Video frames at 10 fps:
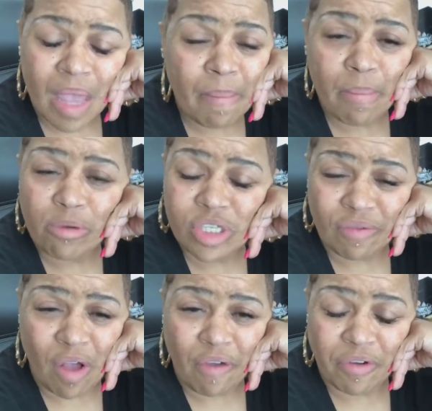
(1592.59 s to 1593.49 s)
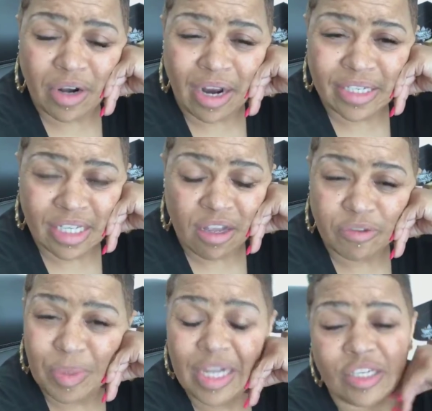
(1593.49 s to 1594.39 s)
And most of all for
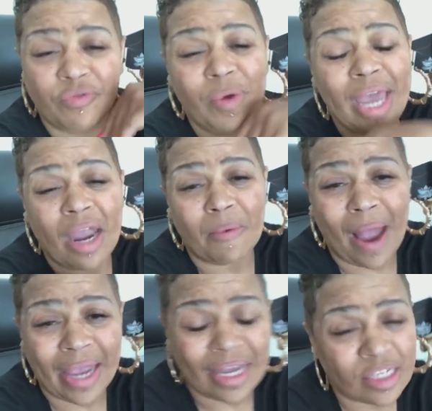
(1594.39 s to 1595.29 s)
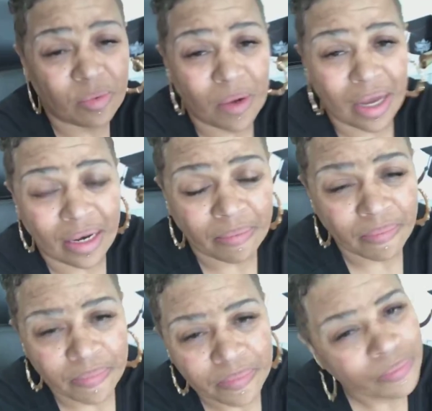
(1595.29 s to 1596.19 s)
ourselves, because if we ain't right, guess what?
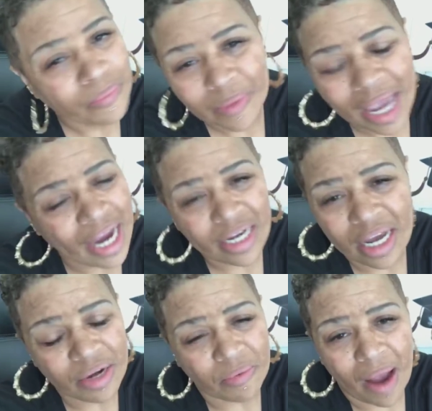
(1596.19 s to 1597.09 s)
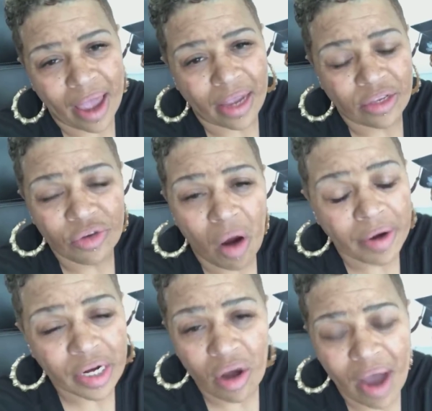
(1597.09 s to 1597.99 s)
Ain't nothing right. You
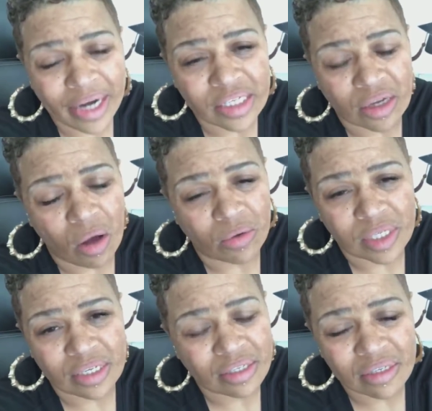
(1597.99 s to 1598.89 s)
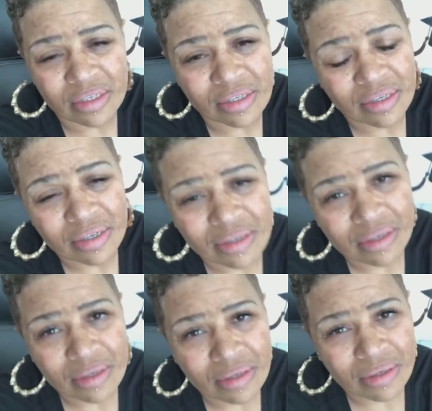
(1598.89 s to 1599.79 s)
already know how this goes, sisters.
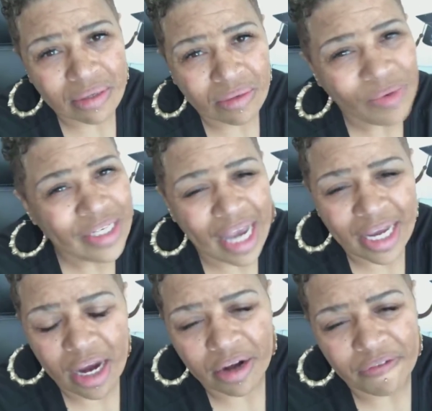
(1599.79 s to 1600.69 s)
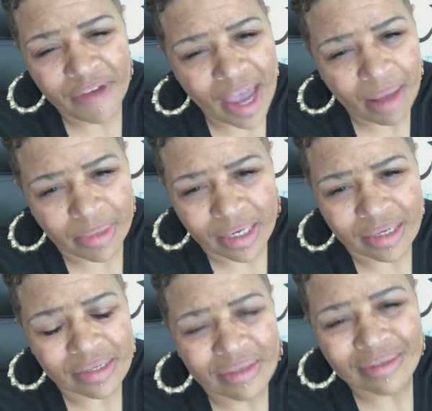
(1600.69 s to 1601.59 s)
We take care of the
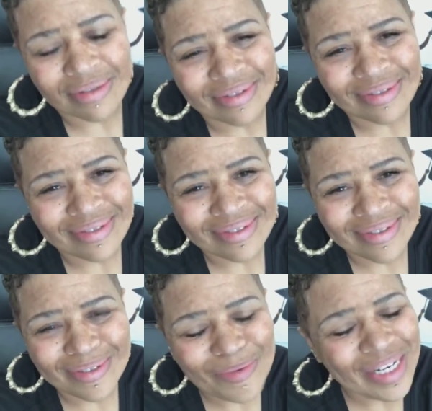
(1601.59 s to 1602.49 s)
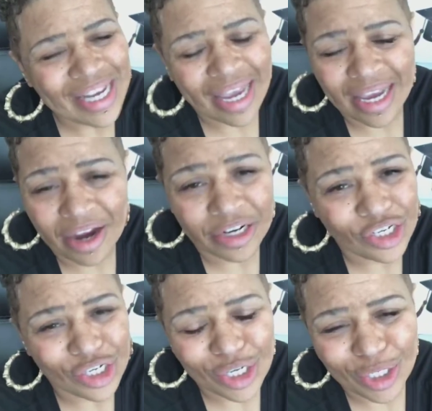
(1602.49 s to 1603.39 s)
families. We take care of the
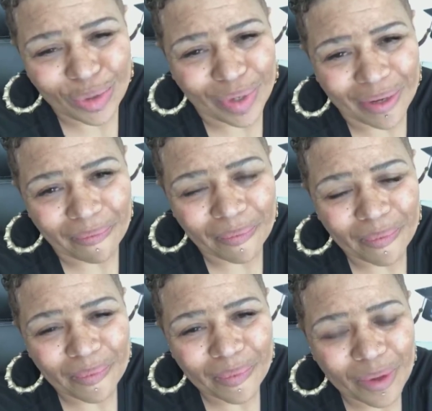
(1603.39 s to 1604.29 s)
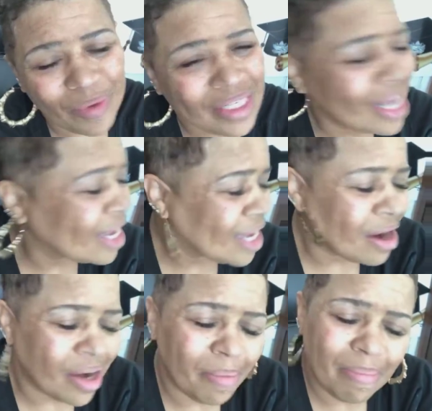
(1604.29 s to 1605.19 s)
children. We take
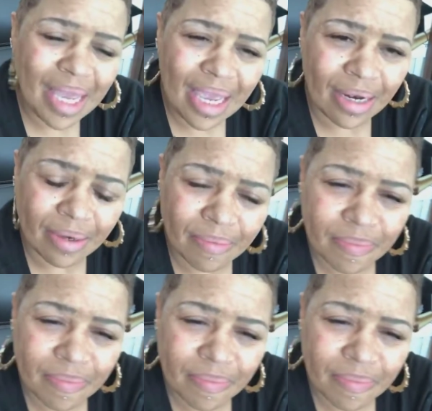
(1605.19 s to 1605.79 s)
care of the men.